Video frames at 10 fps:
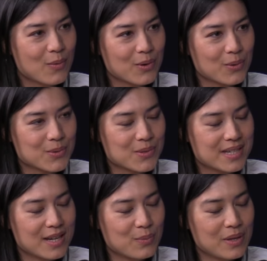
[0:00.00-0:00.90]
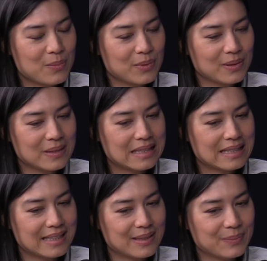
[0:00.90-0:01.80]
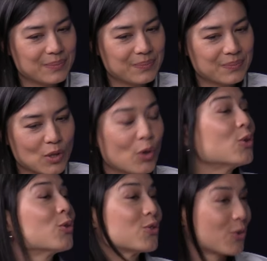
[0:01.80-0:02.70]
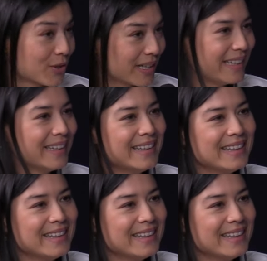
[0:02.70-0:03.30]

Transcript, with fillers: where you also take people um, on your journey.